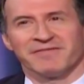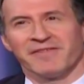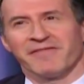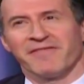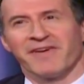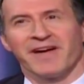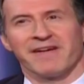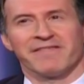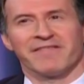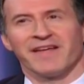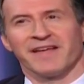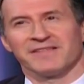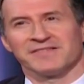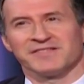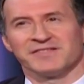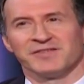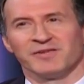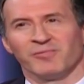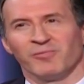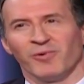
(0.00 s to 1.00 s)
if a
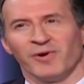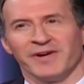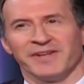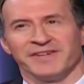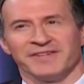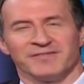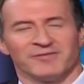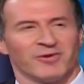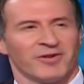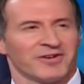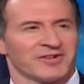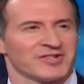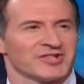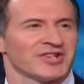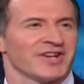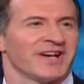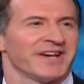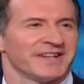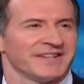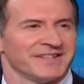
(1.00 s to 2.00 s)
5,000 to 1 long
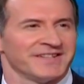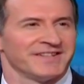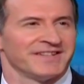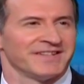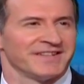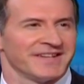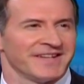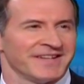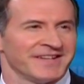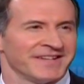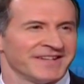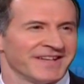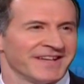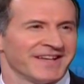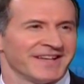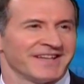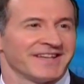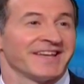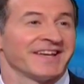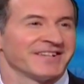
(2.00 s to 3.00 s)
shot in, in
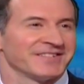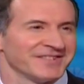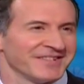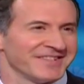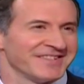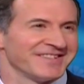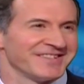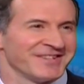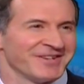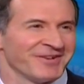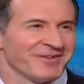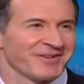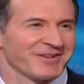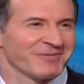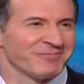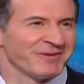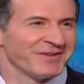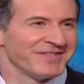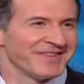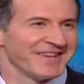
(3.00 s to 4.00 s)
uh, England, you know,
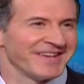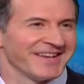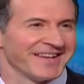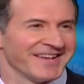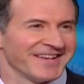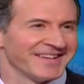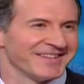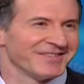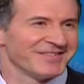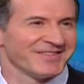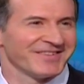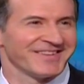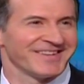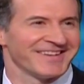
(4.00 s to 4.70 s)
can win the, uh,